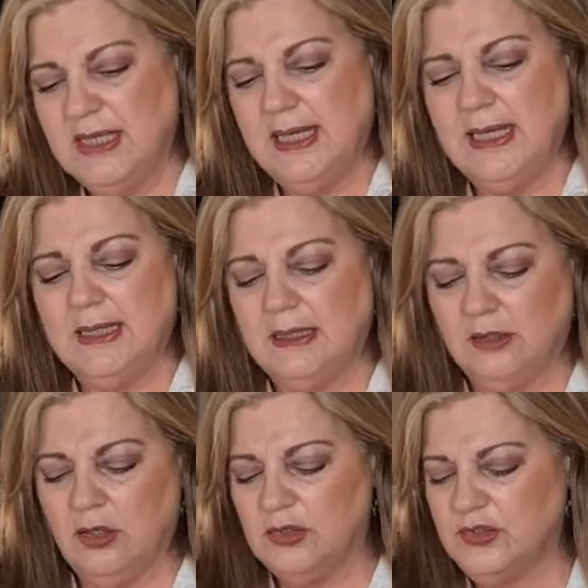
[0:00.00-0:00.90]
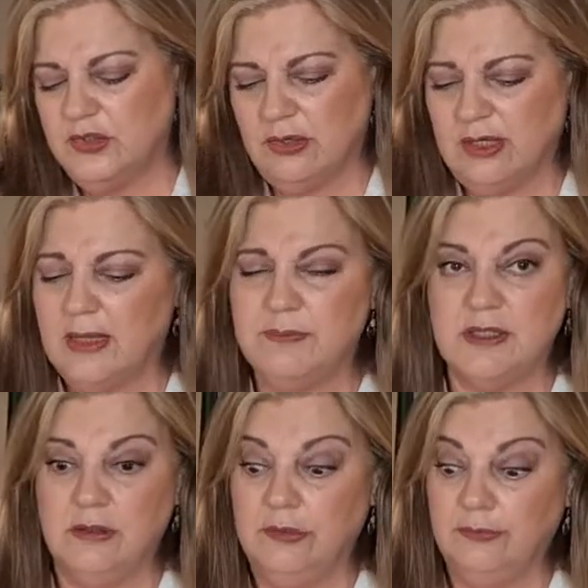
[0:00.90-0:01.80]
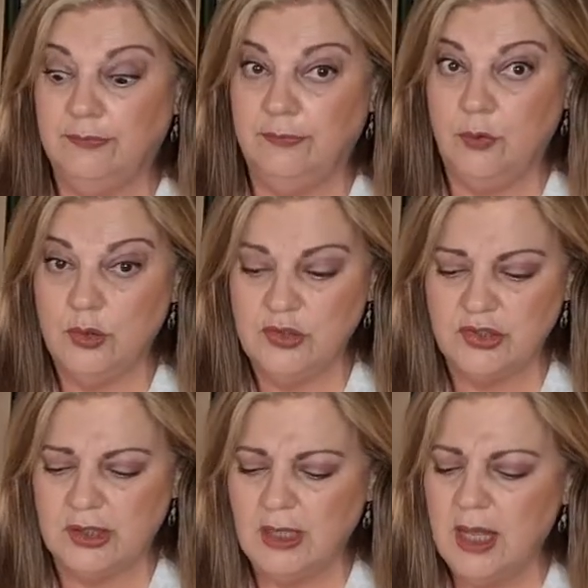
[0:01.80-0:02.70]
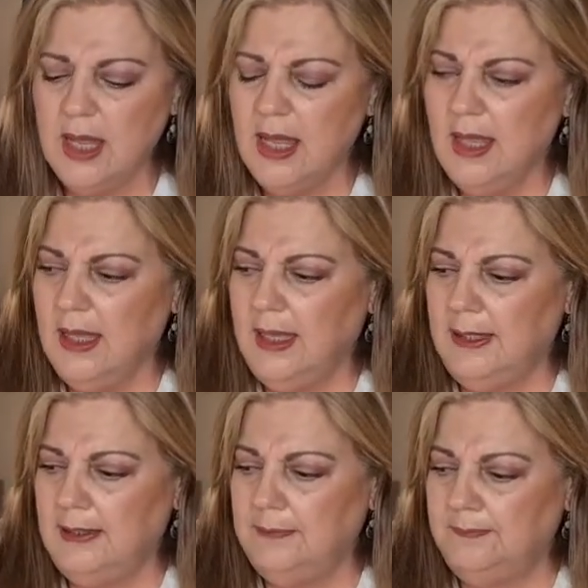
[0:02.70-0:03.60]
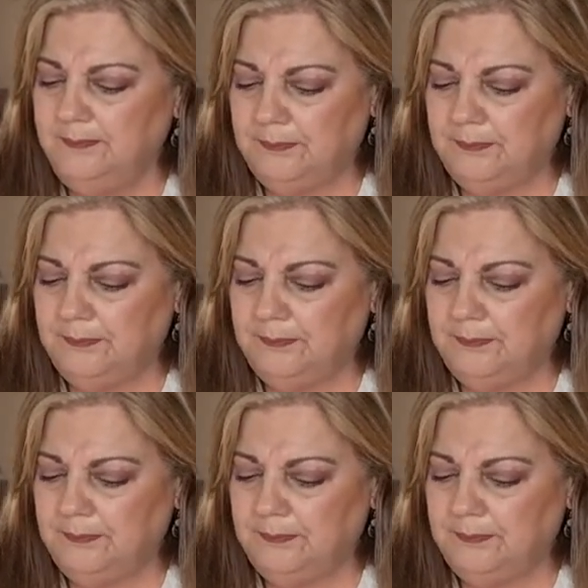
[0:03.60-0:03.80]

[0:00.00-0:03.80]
tea and it cost her an absolute fortune. Um,